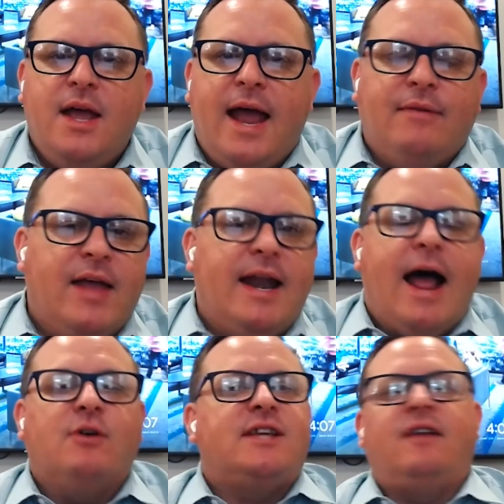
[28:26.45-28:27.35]
And then
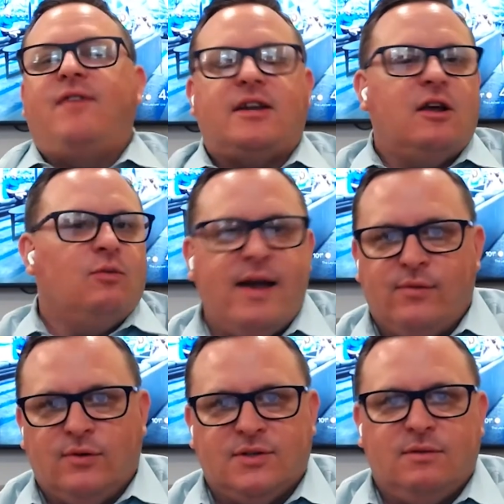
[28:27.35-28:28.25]
how is that affecting
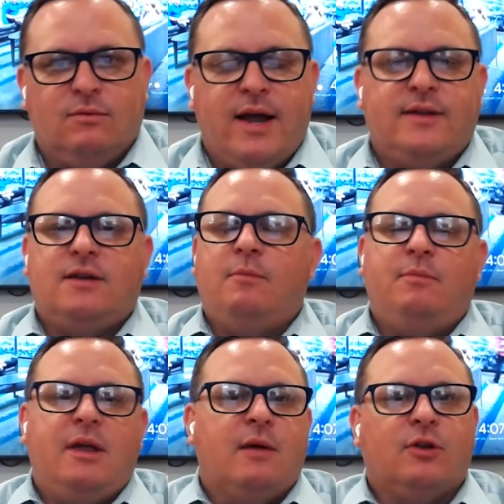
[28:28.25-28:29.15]
arrivals, right? So
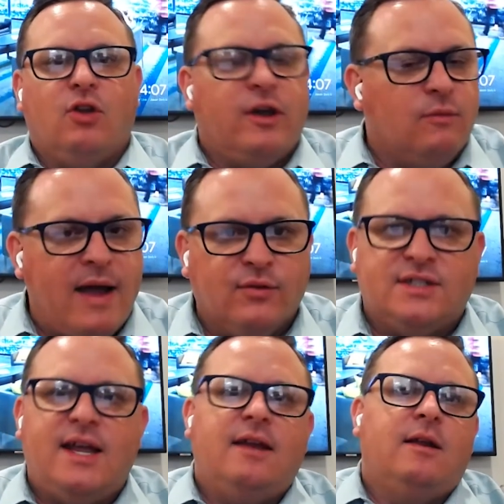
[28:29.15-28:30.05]
being able to look at
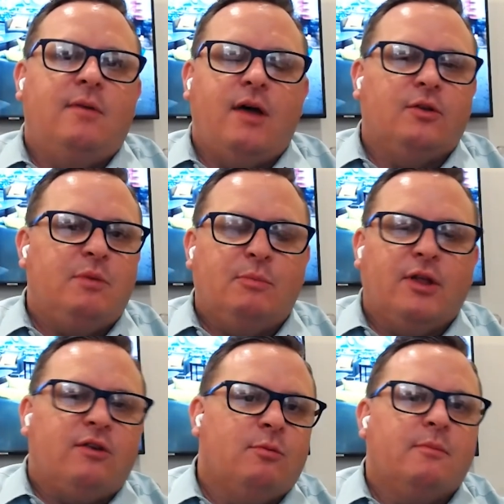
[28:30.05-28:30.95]
arrivals data and other people
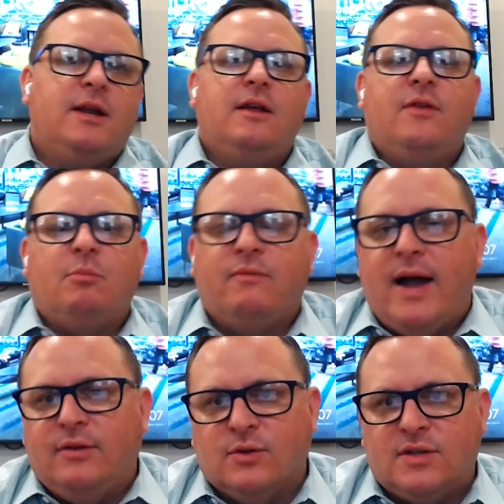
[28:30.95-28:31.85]
like Uber Media that
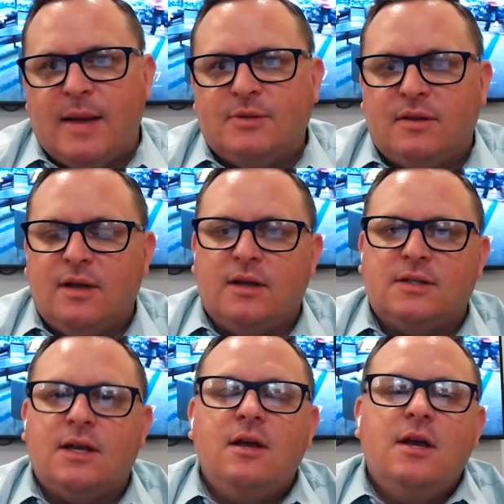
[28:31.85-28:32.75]
provide those types of
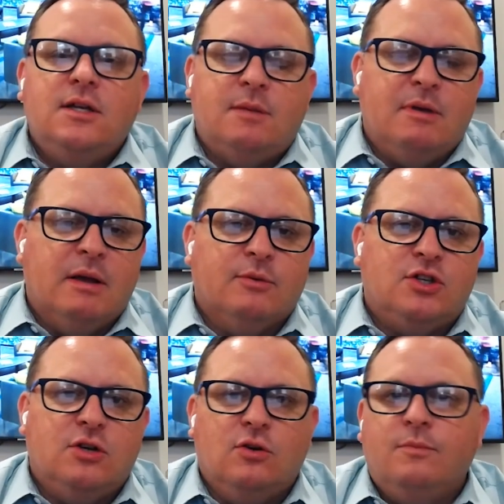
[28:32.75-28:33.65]
things to be able
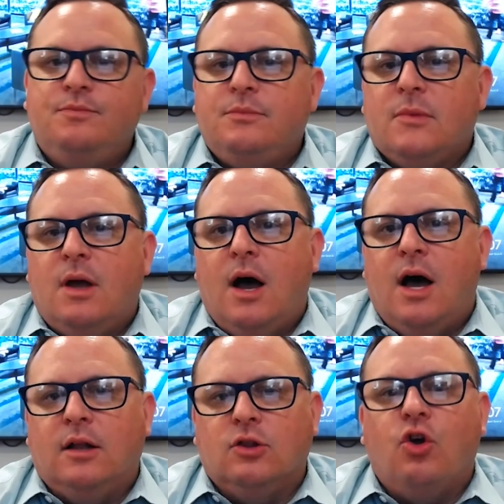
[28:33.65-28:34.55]
to
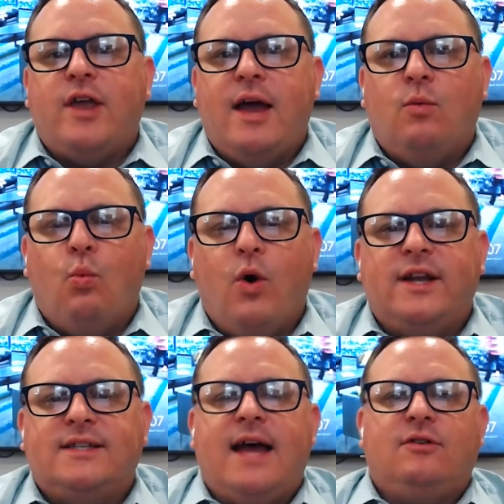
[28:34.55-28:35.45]
look at what
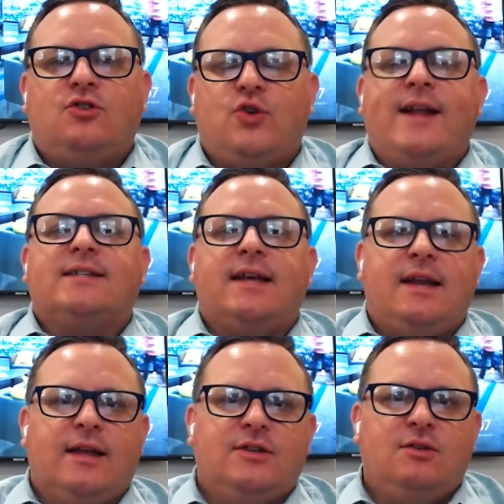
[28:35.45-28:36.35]
is that
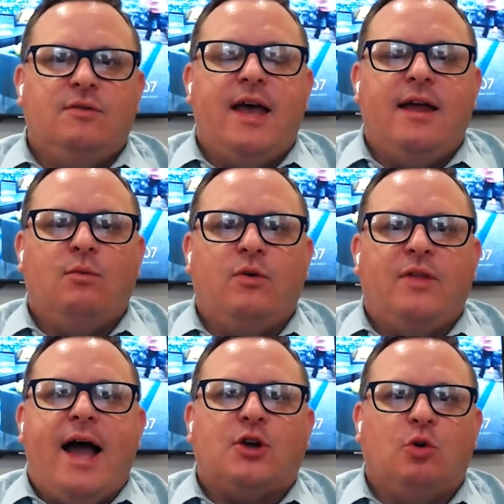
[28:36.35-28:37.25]
translating into then with
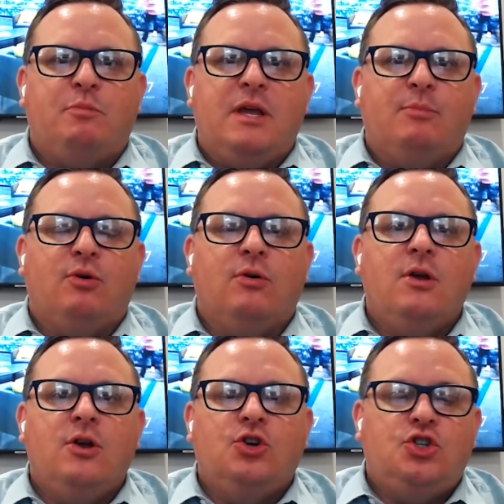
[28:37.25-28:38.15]
actual people
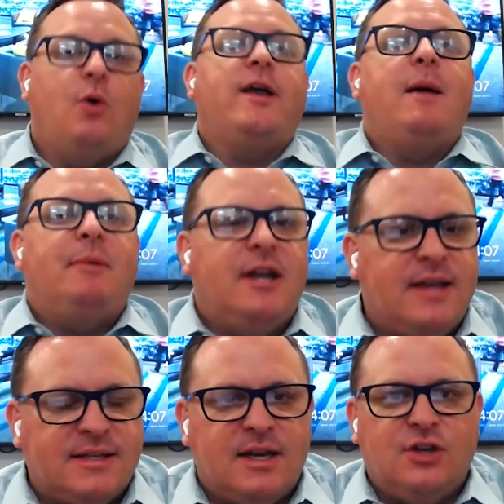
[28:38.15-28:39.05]
showing up in a
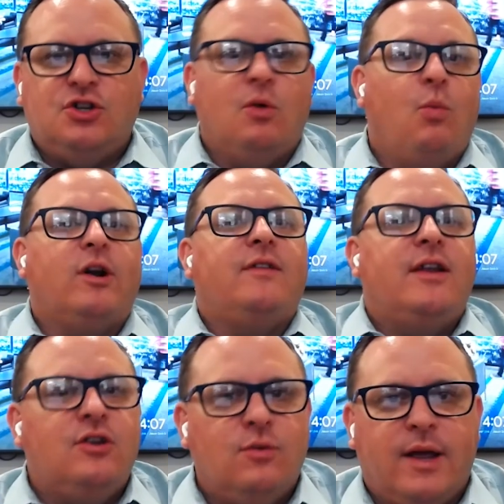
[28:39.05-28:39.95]
destination and what are they
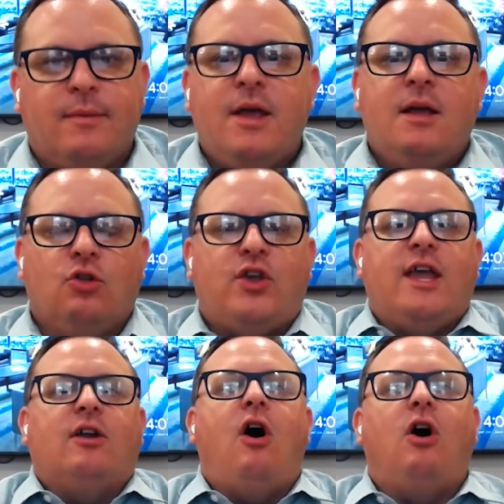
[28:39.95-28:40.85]
doing. Looking
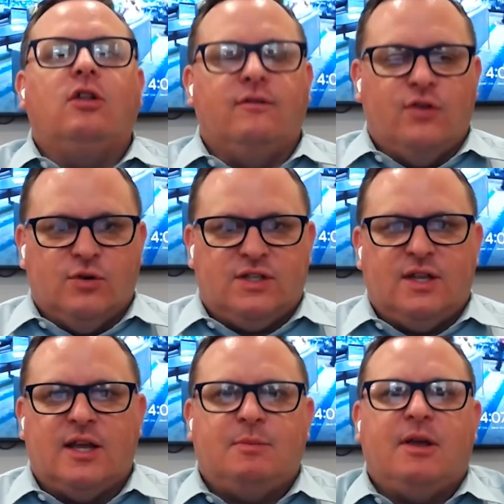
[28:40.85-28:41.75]
at all of those
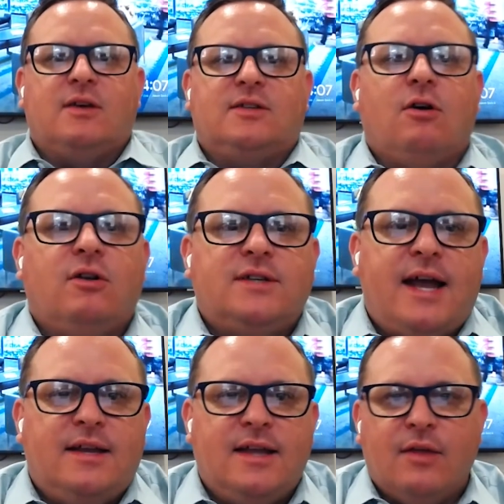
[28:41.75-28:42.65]
things because they're all
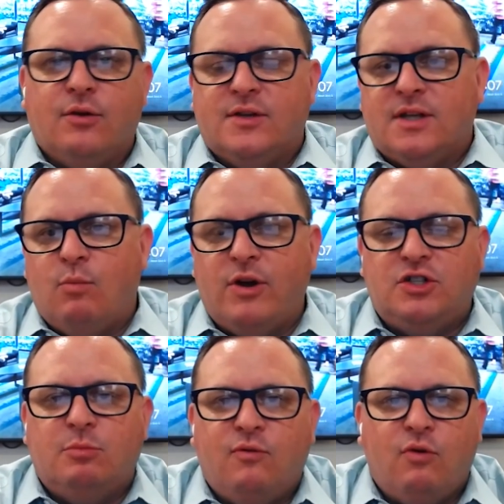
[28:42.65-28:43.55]
tied together in some way,
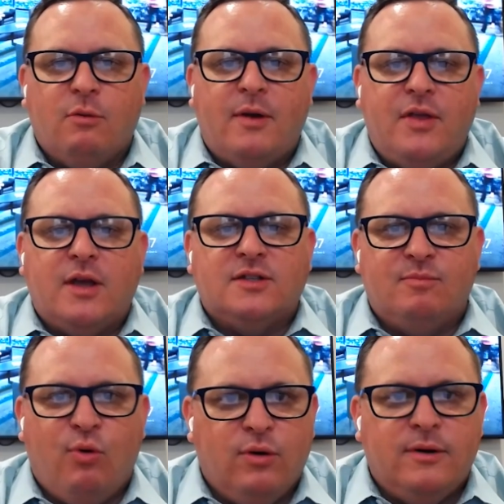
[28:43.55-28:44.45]
shape, or form I think is
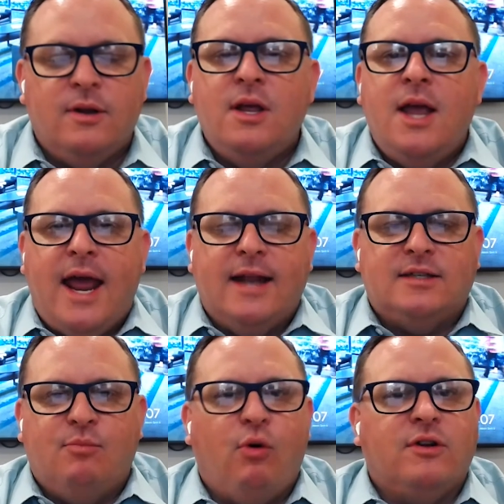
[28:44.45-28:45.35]
important. And it's
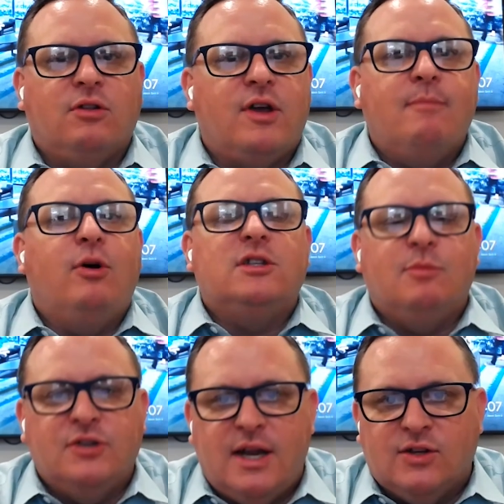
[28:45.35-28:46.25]
important to look at
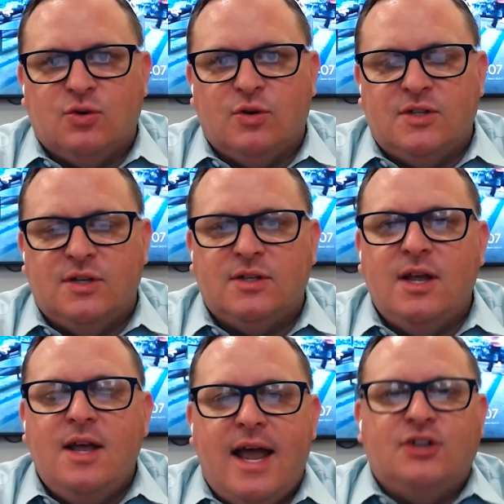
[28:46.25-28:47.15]
multiple data sources
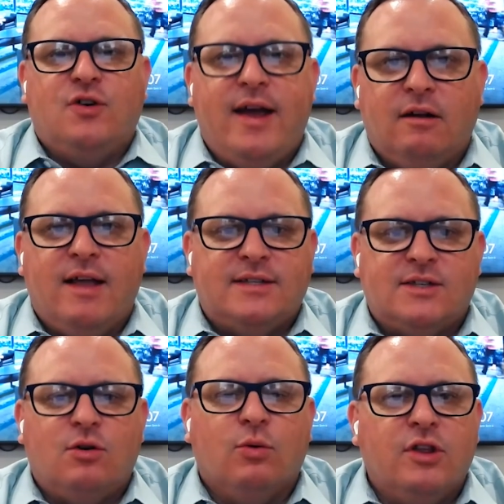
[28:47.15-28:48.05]
as you're analyzing.
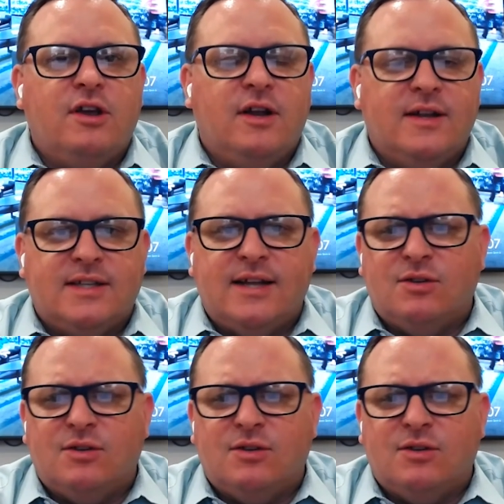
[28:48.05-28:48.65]
So really good insight.